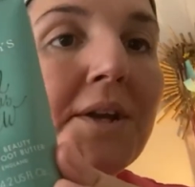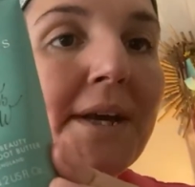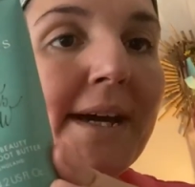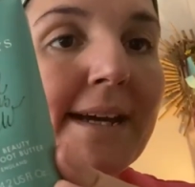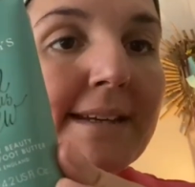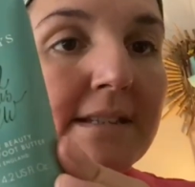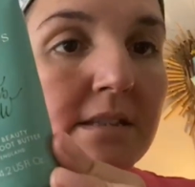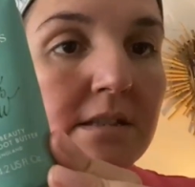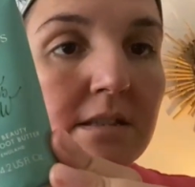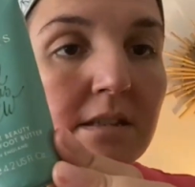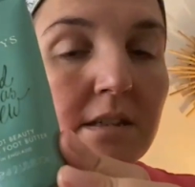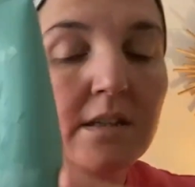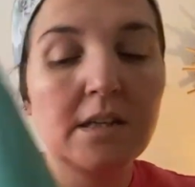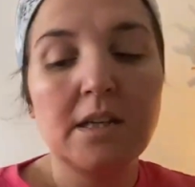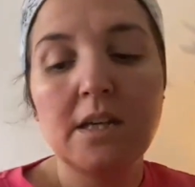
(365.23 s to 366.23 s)
nice.
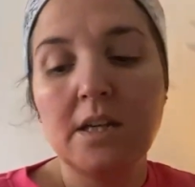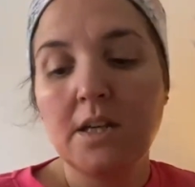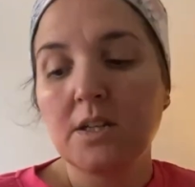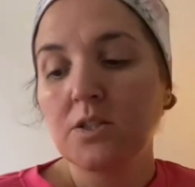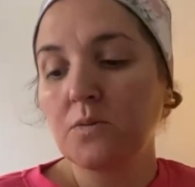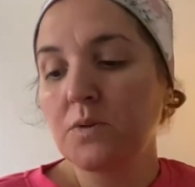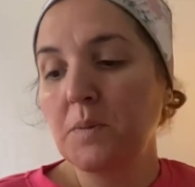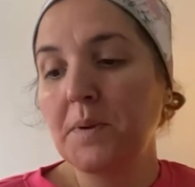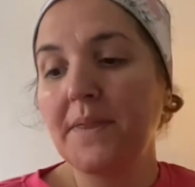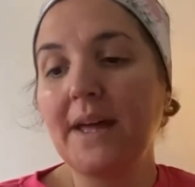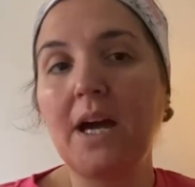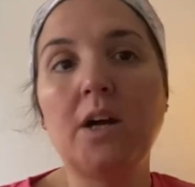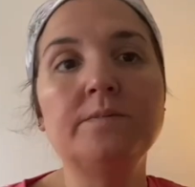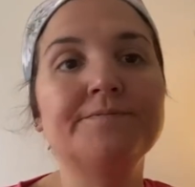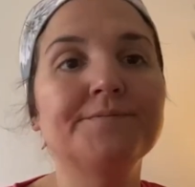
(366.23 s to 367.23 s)
So I'm going to put
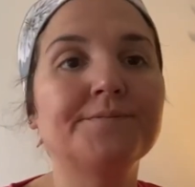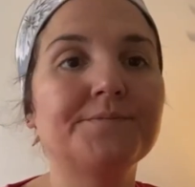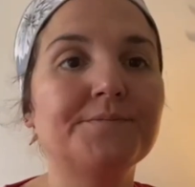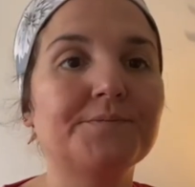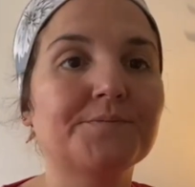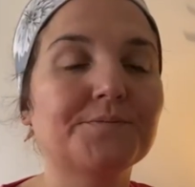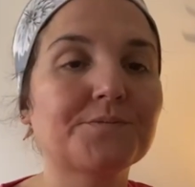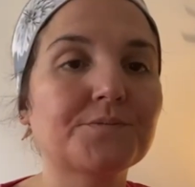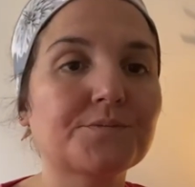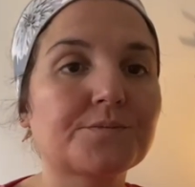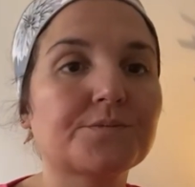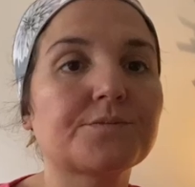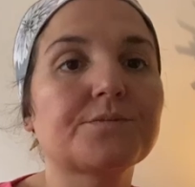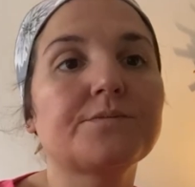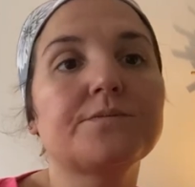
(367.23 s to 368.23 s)
that on.
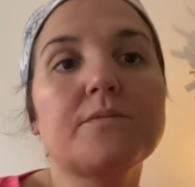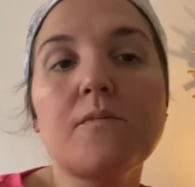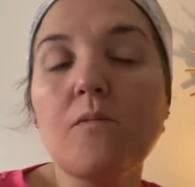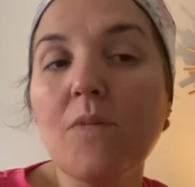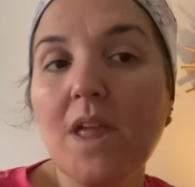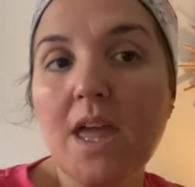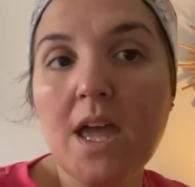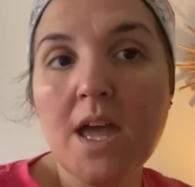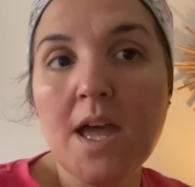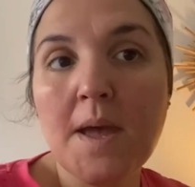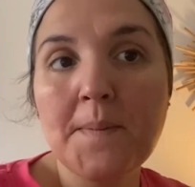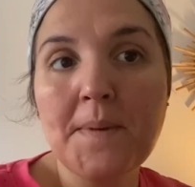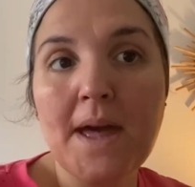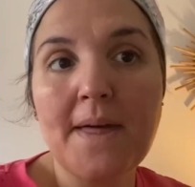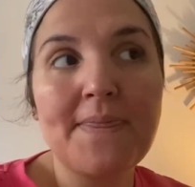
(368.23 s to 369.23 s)

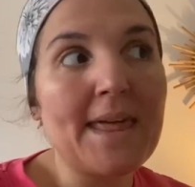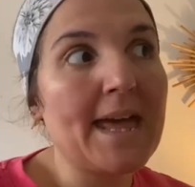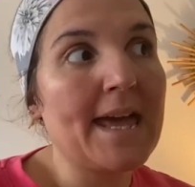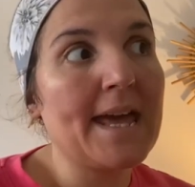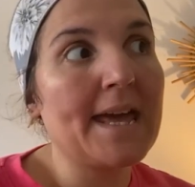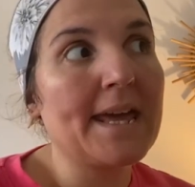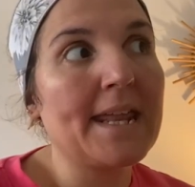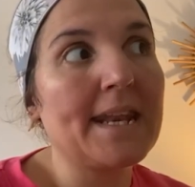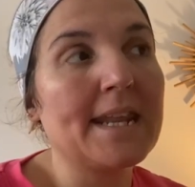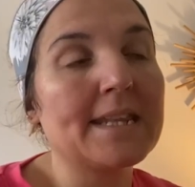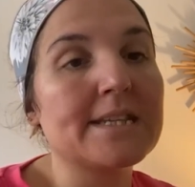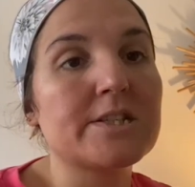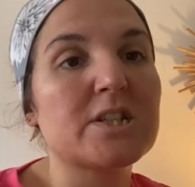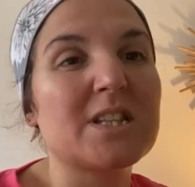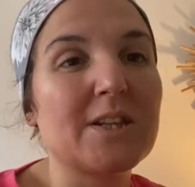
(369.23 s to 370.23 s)
And then
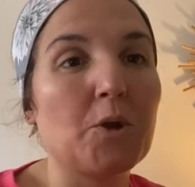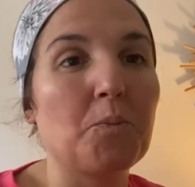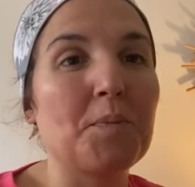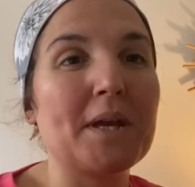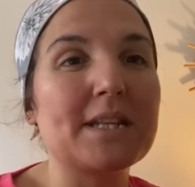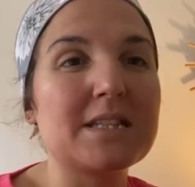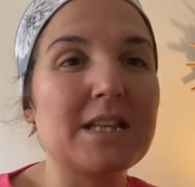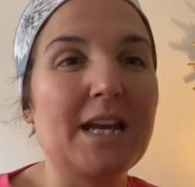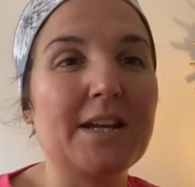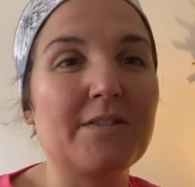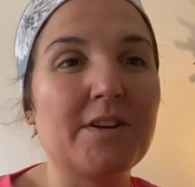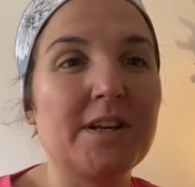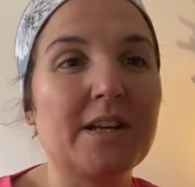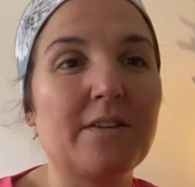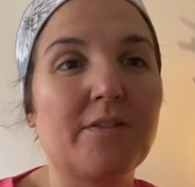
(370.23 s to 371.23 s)
there's just little bits lying
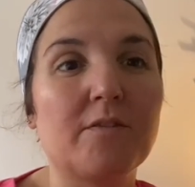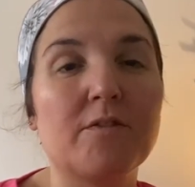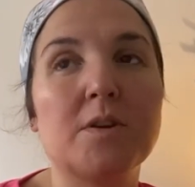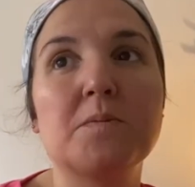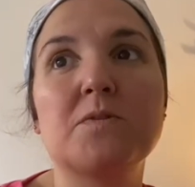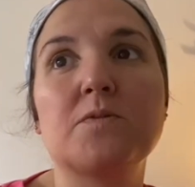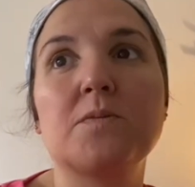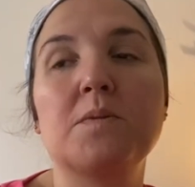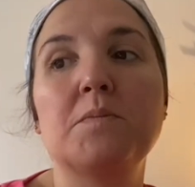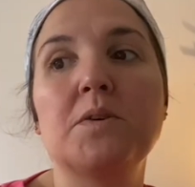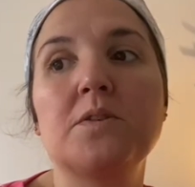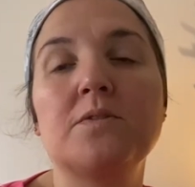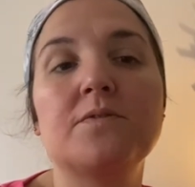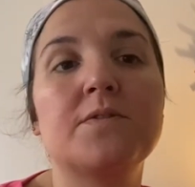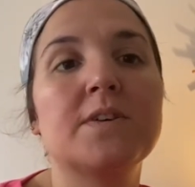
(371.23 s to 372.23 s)
around in different rooms from the
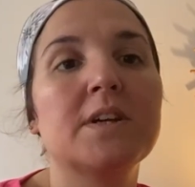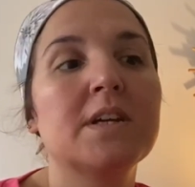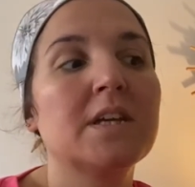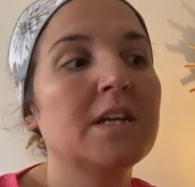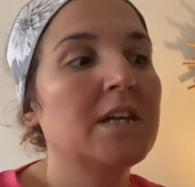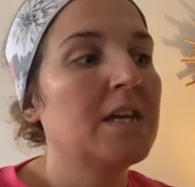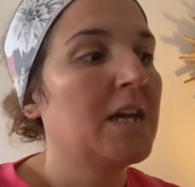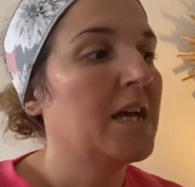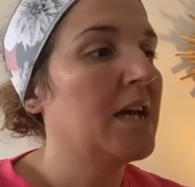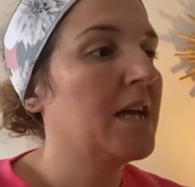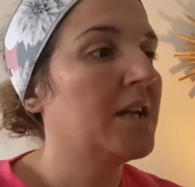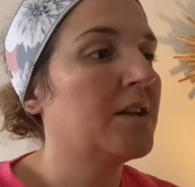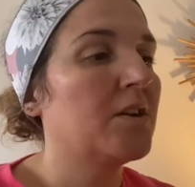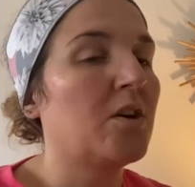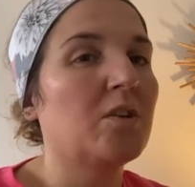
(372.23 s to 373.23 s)
move.
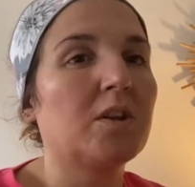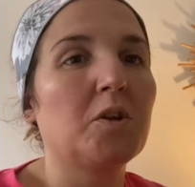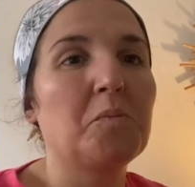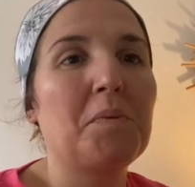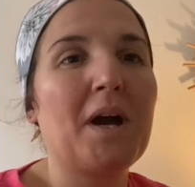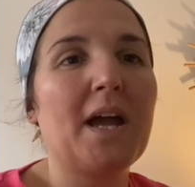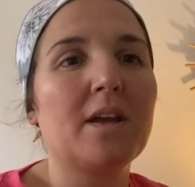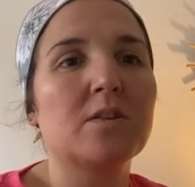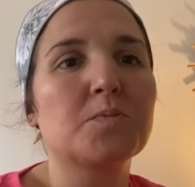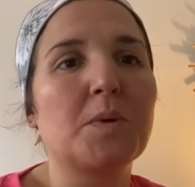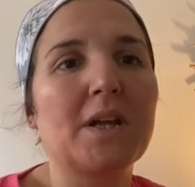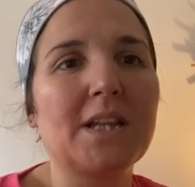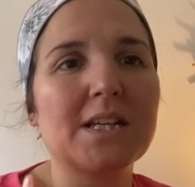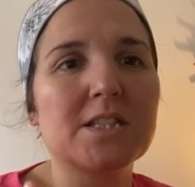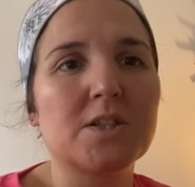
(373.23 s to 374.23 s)
And odd little piles. But I
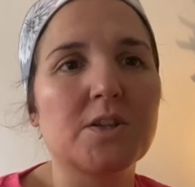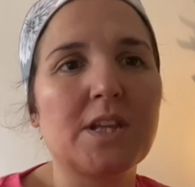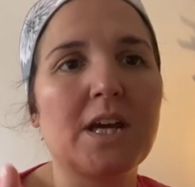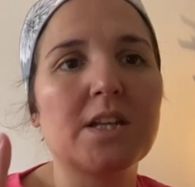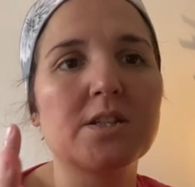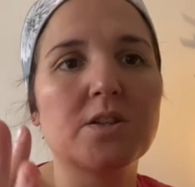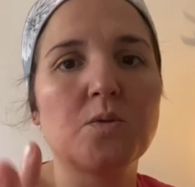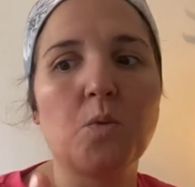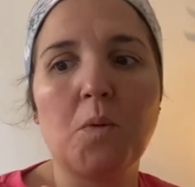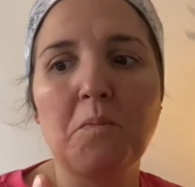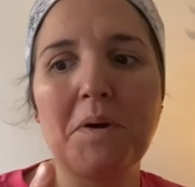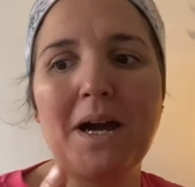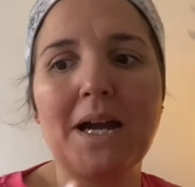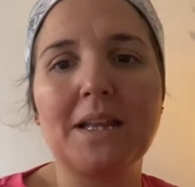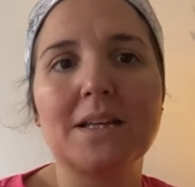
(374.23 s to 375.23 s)
like to do that and do one
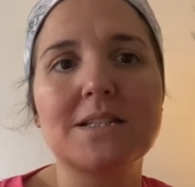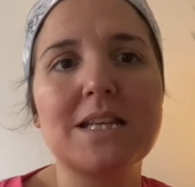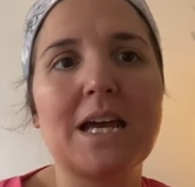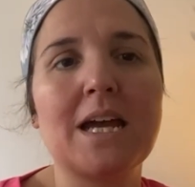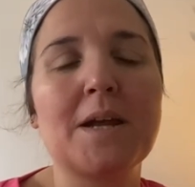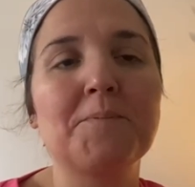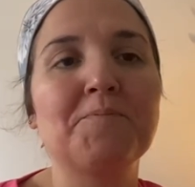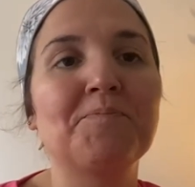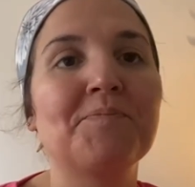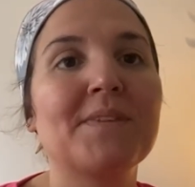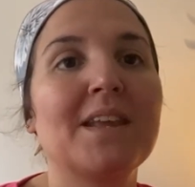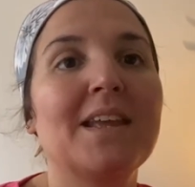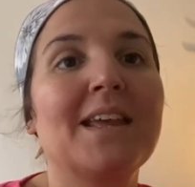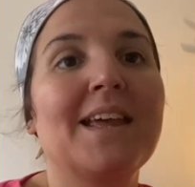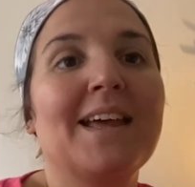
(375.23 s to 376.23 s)
pile at a time.
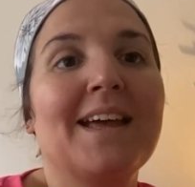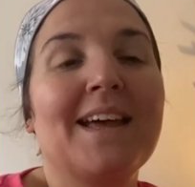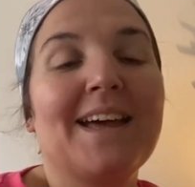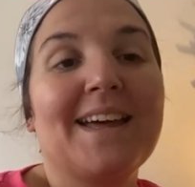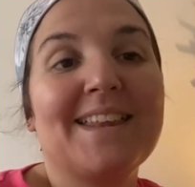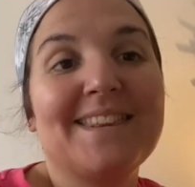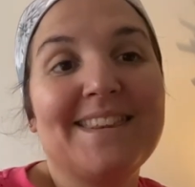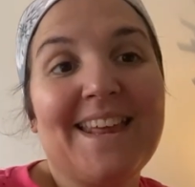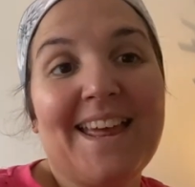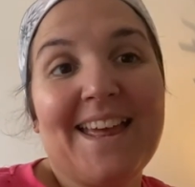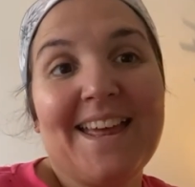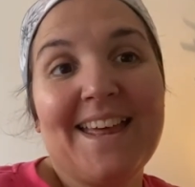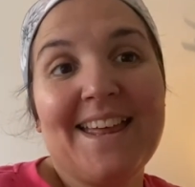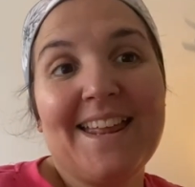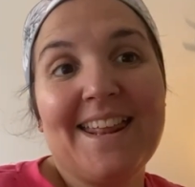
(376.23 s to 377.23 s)
And
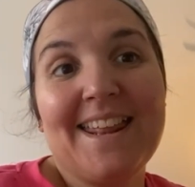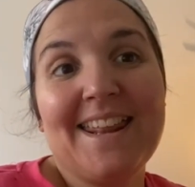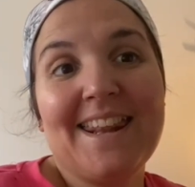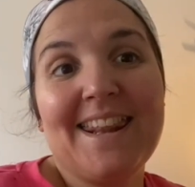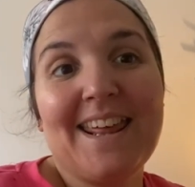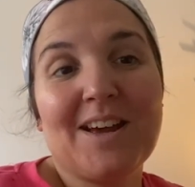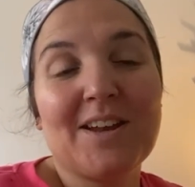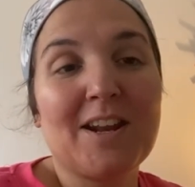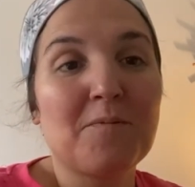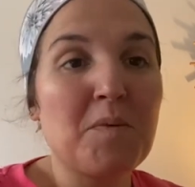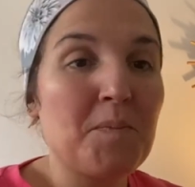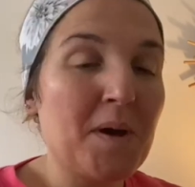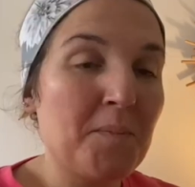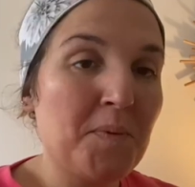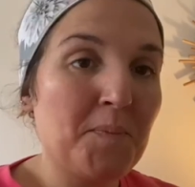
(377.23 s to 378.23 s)
then I'm gonna have my
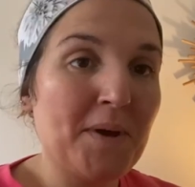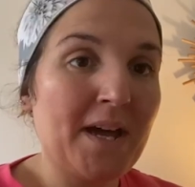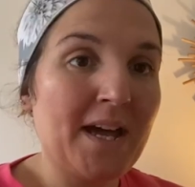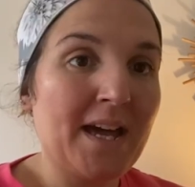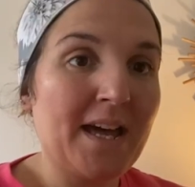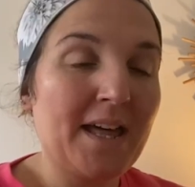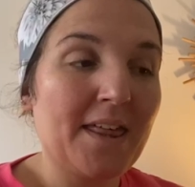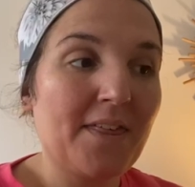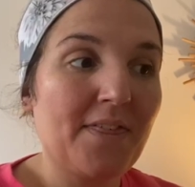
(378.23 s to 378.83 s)
pamper bath,